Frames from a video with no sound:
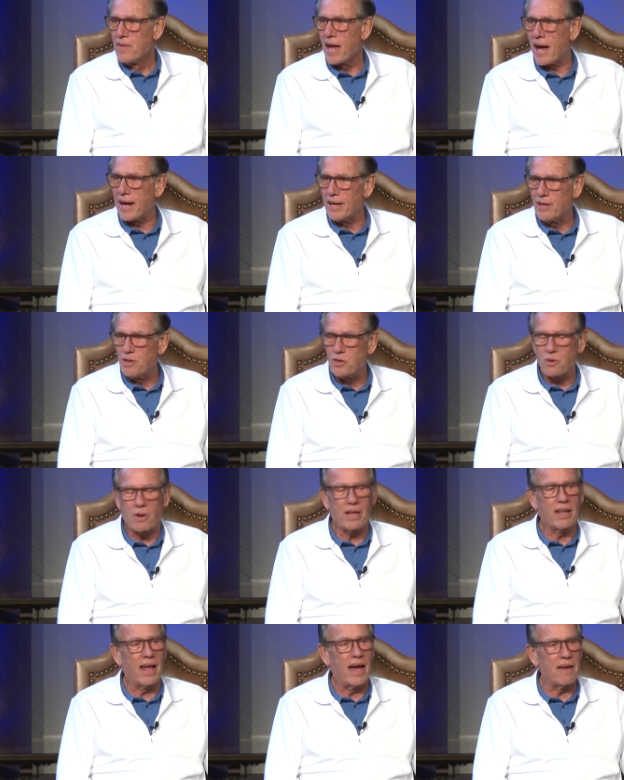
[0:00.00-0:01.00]
I
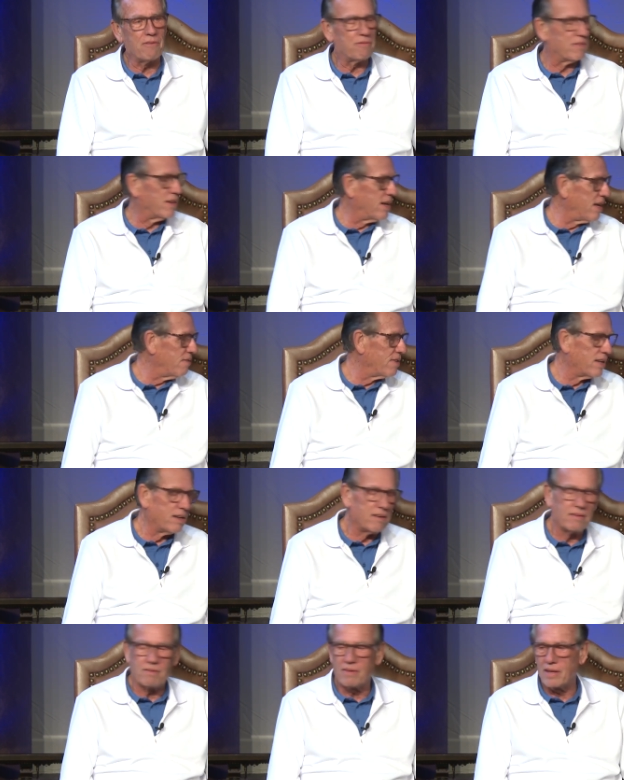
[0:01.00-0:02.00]
enjoy life. And
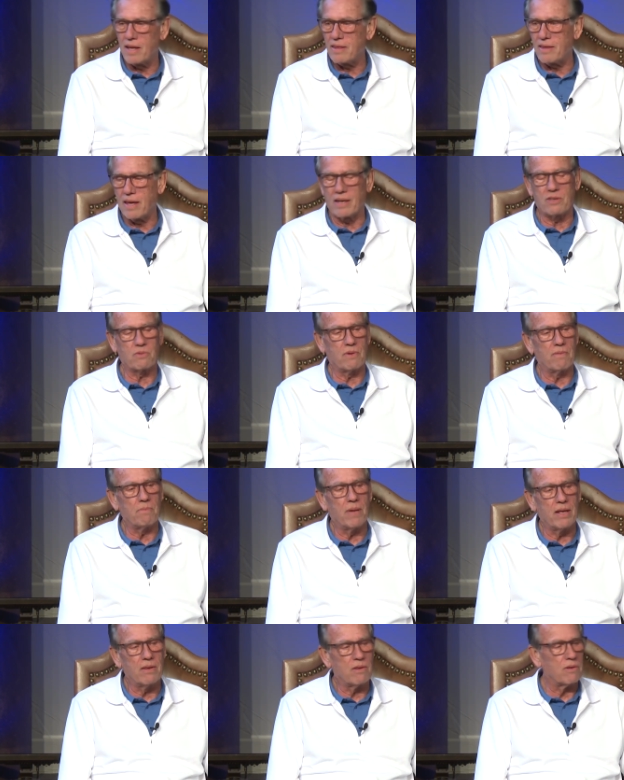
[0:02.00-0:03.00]
even the things we've
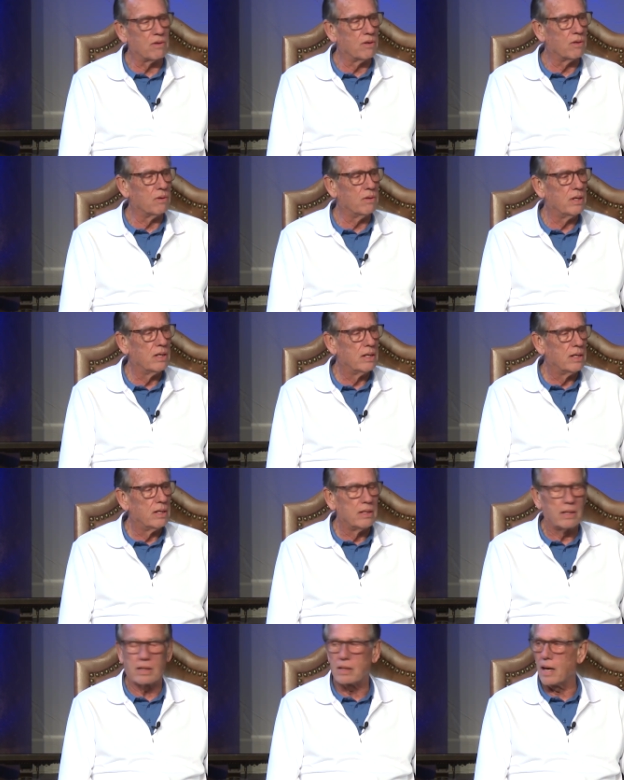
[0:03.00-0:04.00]
been through,
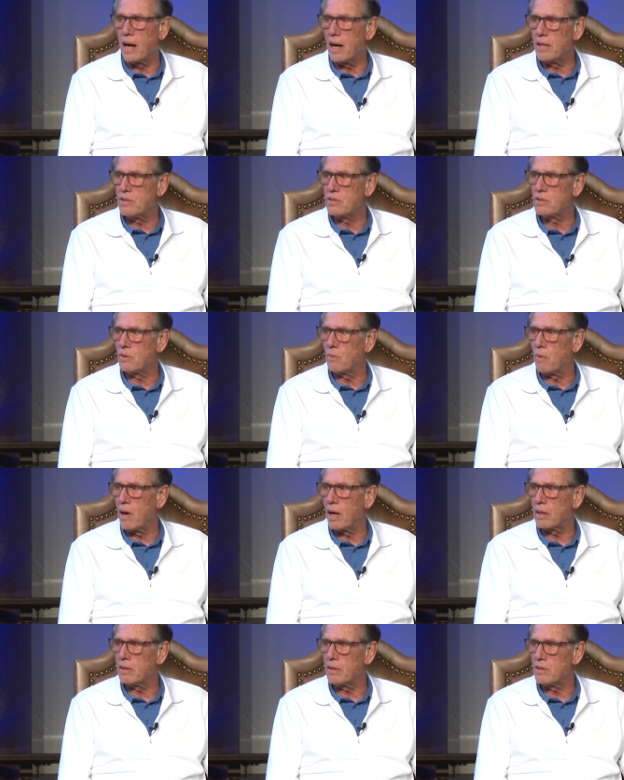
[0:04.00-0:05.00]
that God's
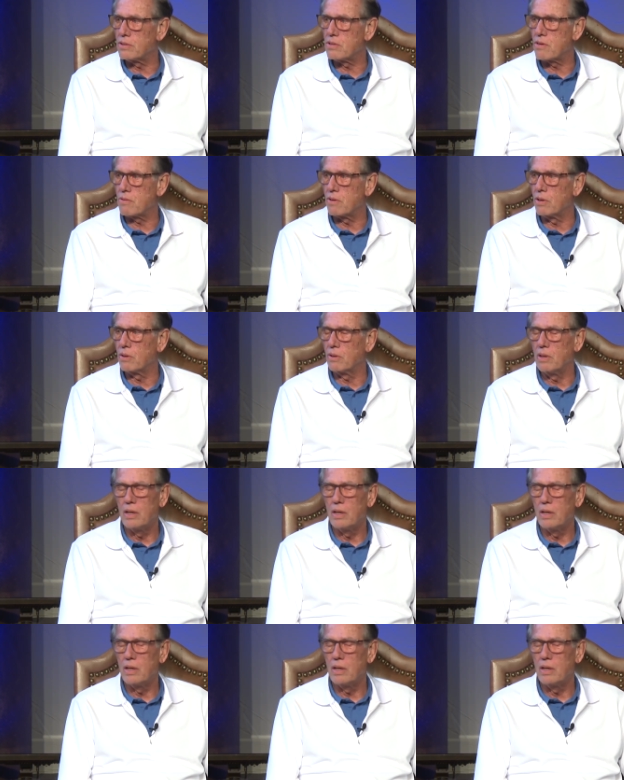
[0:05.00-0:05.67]
walked us through.